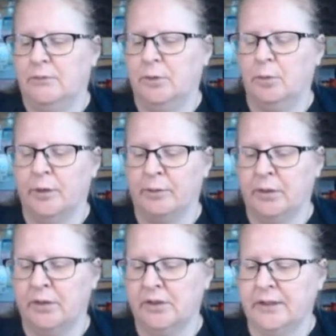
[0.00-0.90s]
one
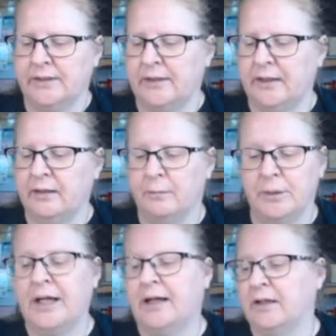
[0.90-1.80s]
word and say
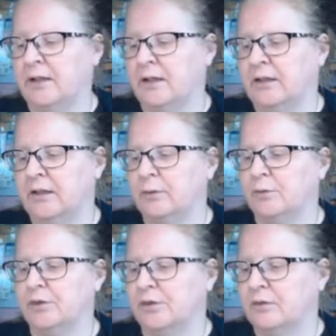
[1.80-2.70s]
black, and it would